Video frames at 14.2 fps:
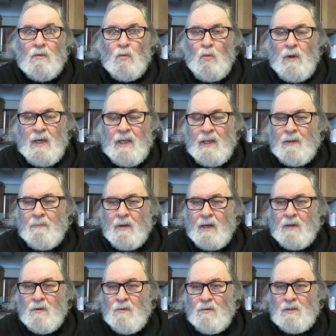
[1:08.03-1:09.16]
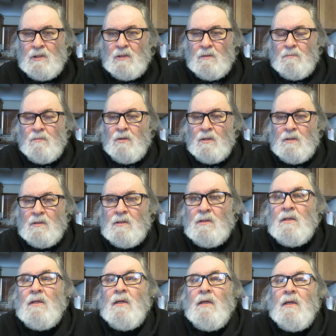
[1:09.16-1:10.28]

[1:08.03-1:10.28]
reading my Christian books